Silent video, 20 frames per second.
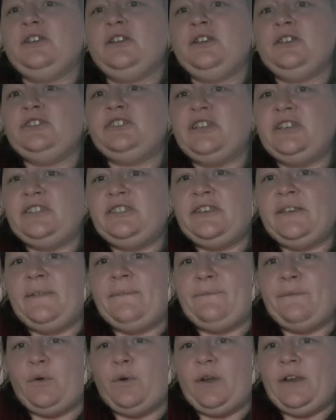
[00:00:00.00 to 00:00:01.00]
she
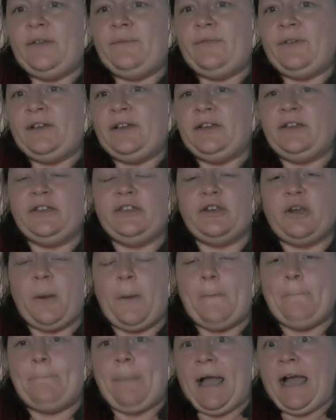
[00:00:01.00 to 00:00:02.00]
didn't thought anything,
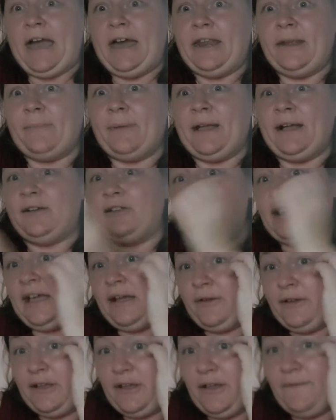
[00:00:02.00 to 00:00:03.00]
bad about
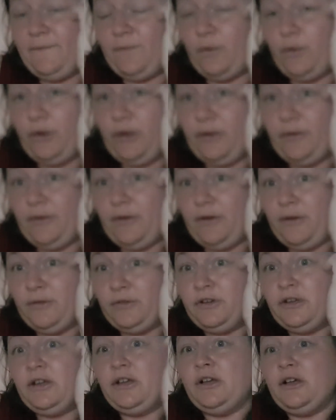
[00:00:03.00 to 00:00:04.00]
allowing her 4-year-old